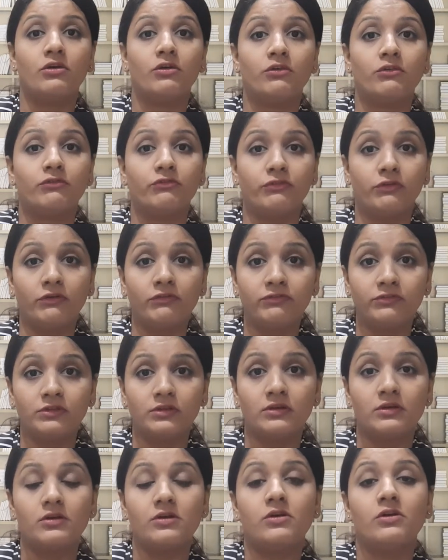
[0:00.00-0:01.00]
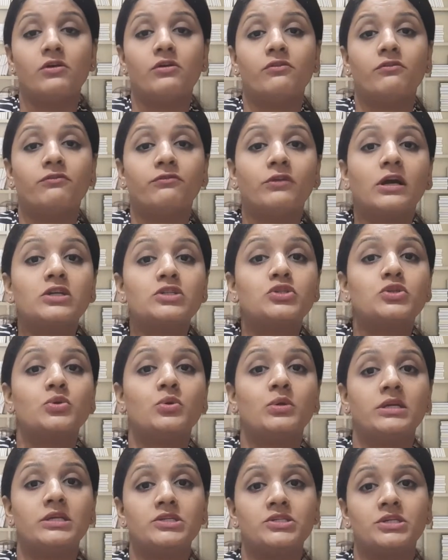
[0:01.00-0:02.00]
Fifth,
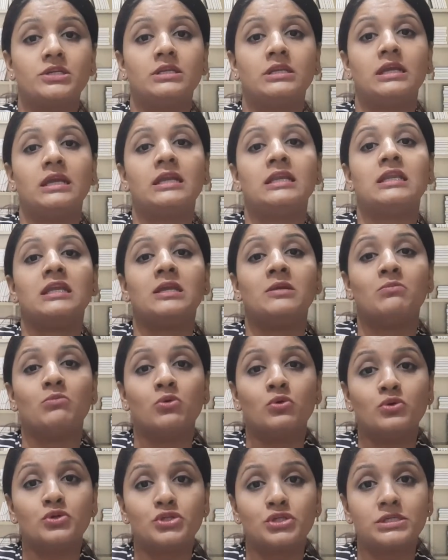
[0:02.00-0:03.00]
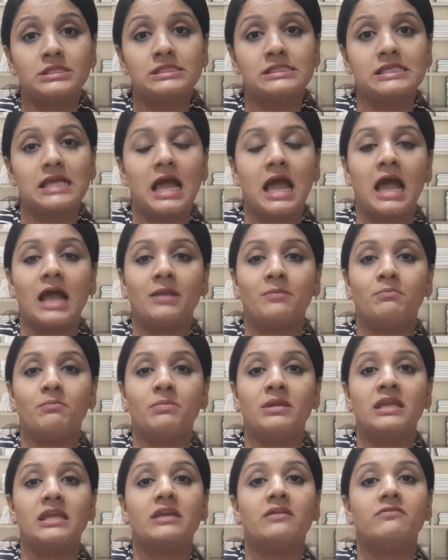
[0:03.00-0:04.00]
fluctuation in emotions and
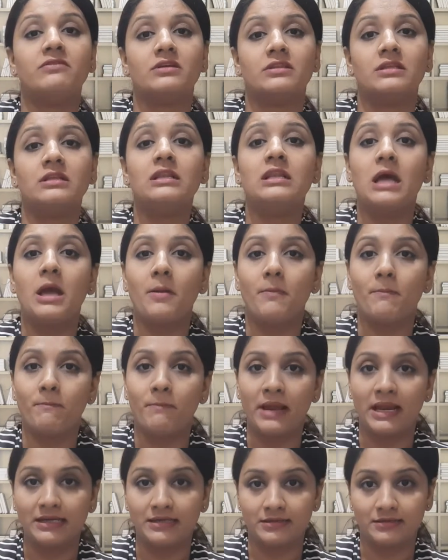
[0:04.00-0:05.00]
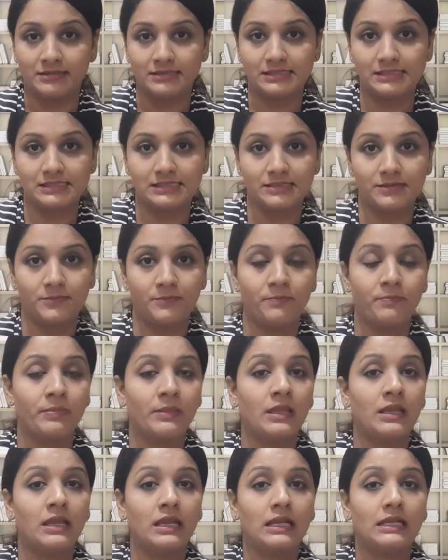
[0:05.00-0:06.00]
behavioral patterns.
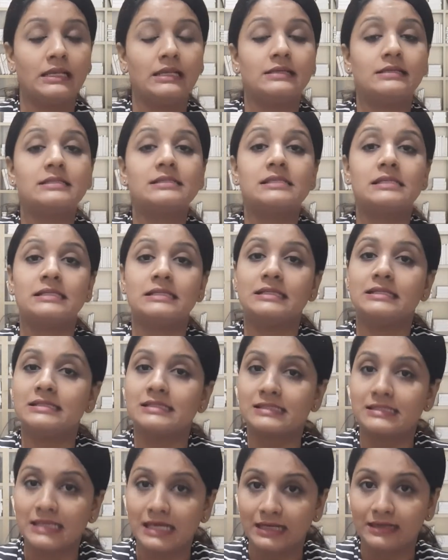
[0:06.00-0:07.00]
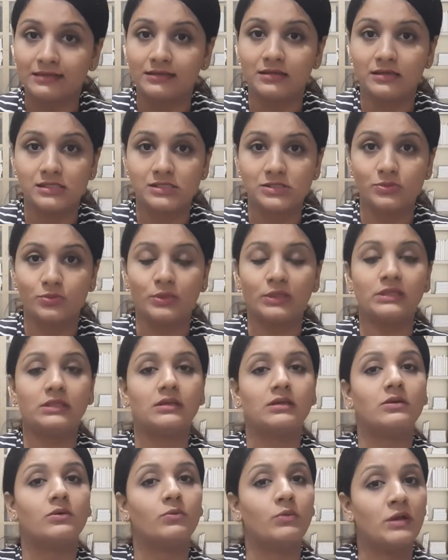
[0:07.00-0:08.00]
Let us understand this with
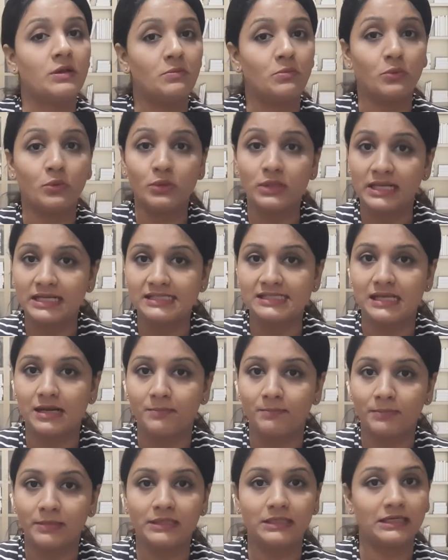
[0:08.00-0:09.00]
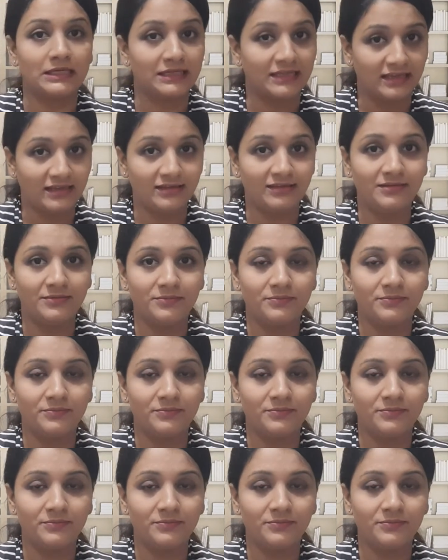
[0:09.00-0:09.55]
one more example again.